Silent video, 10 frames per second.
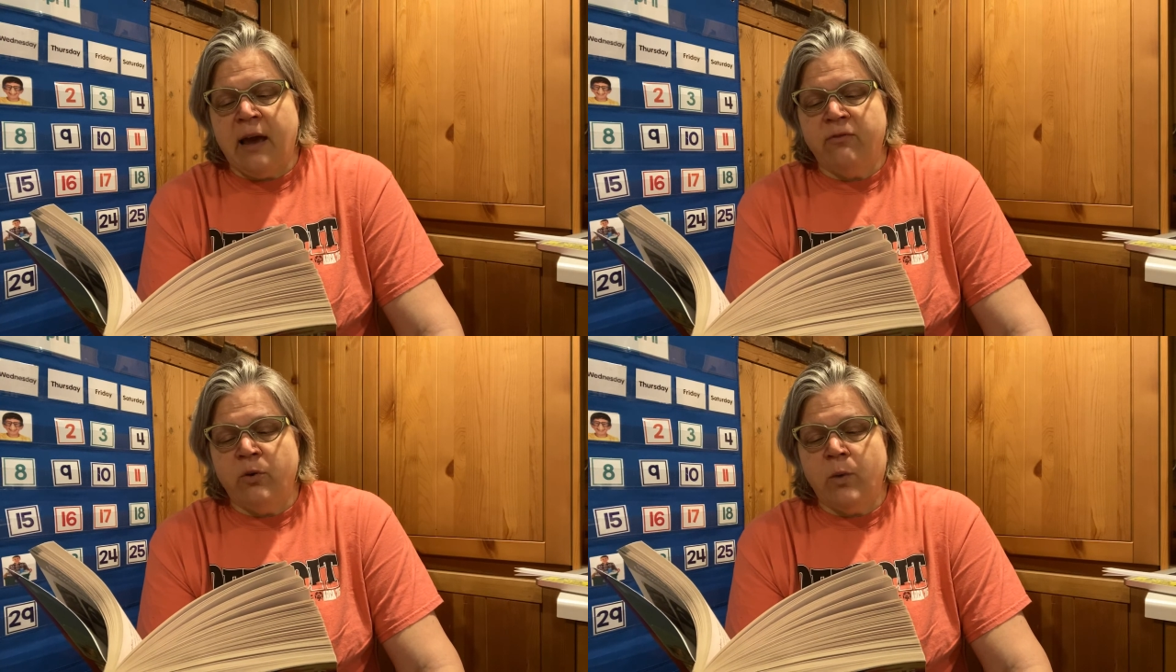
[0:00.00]

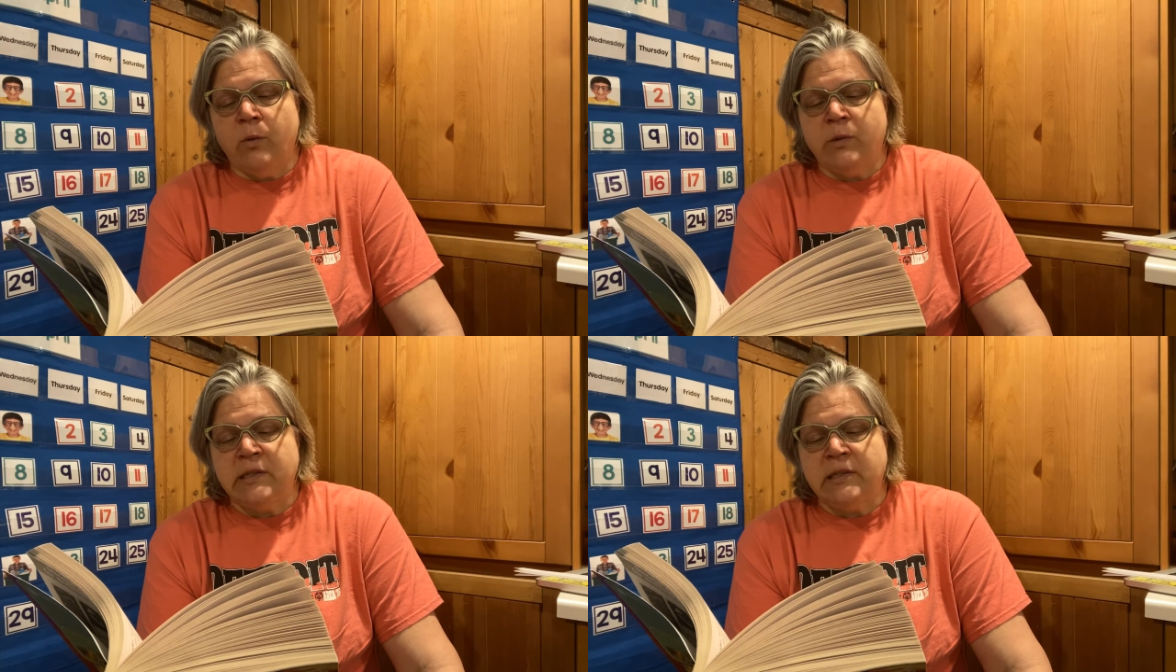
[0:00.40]

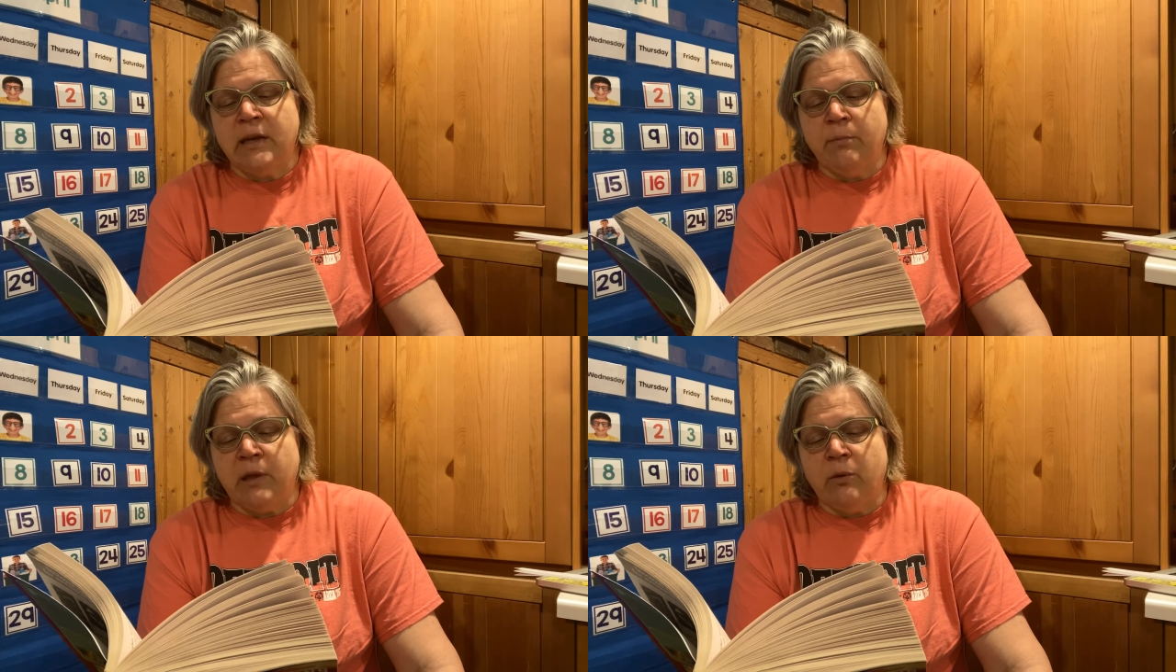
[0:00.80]
everyone was
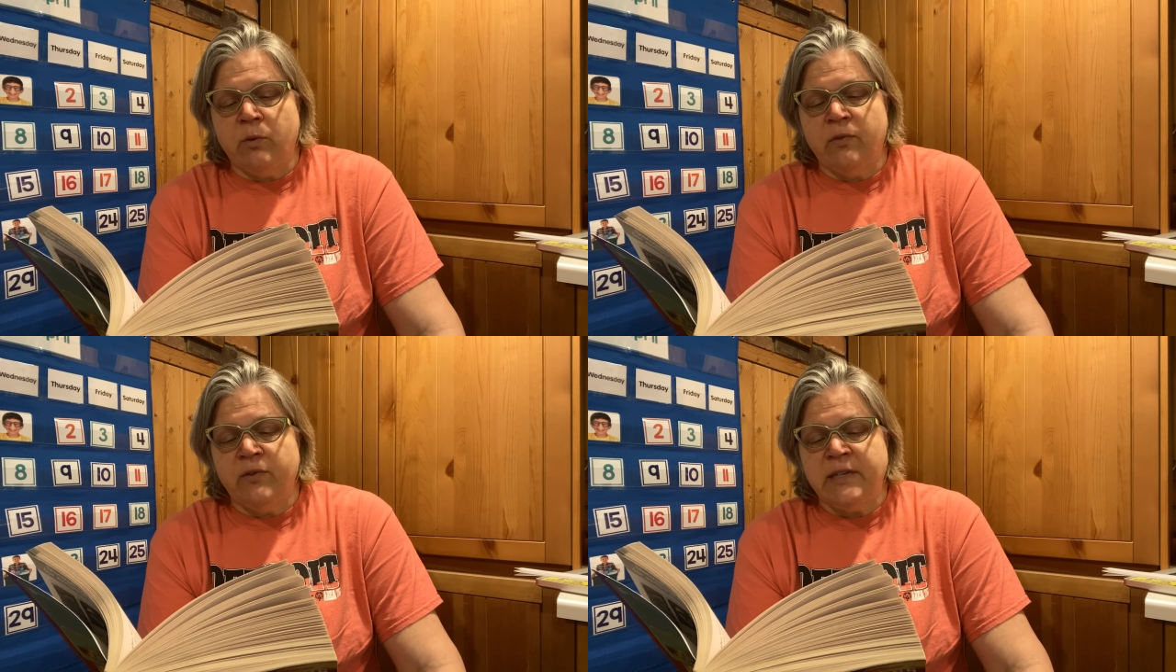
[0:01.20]
stumbling
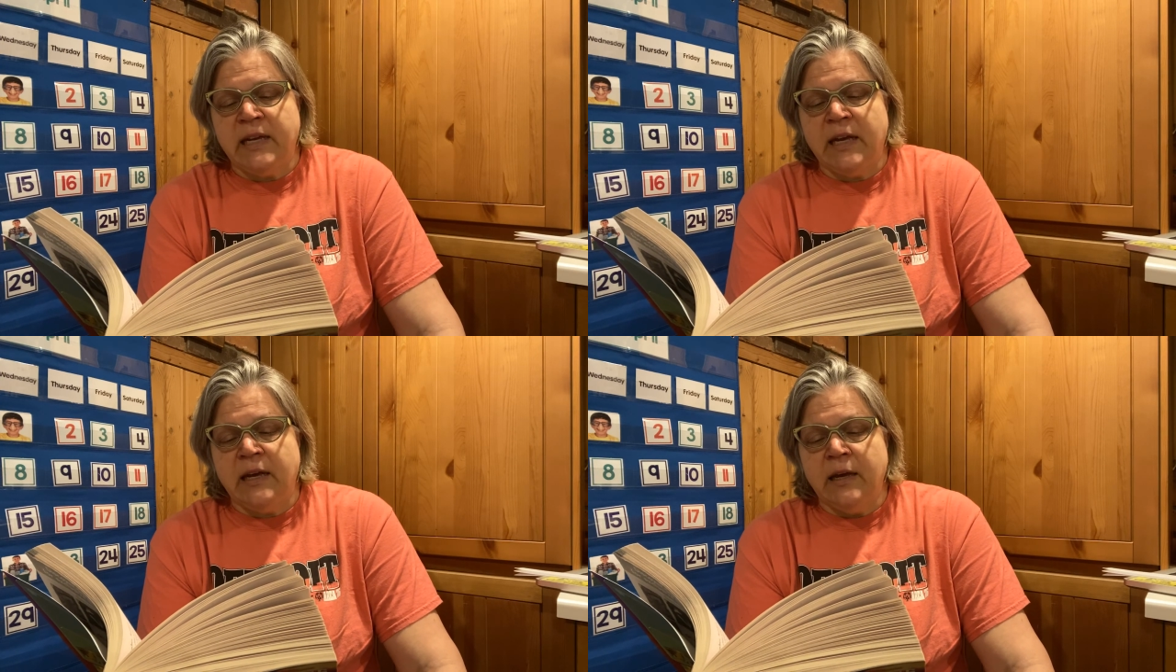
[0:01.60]
with
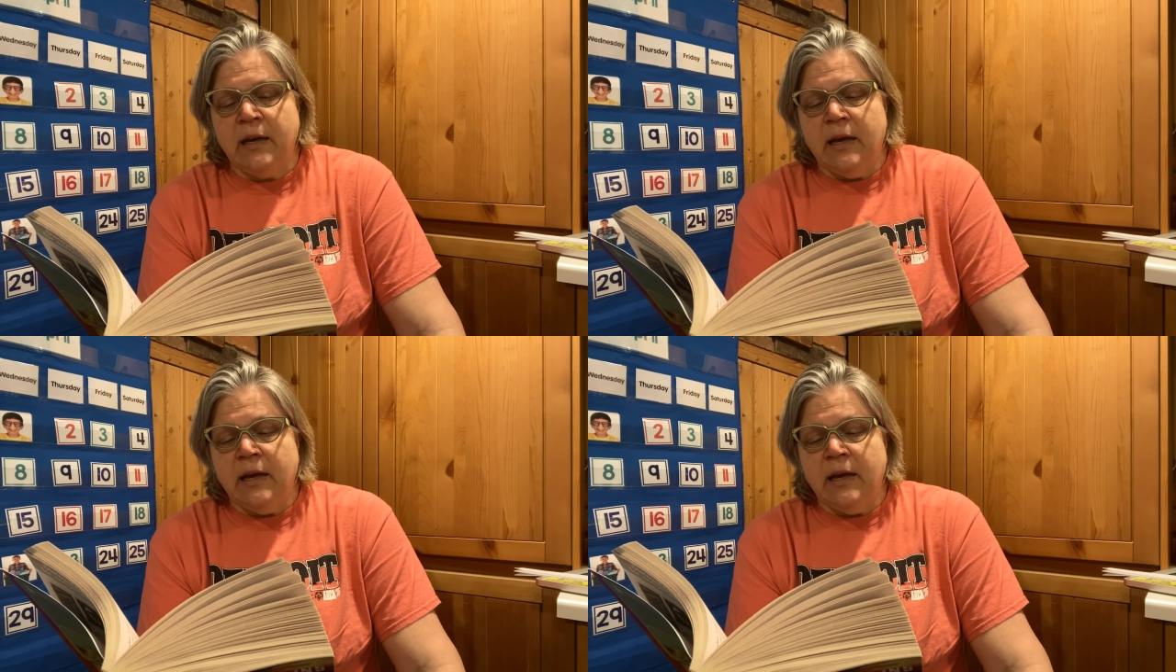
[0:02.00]
fatigue.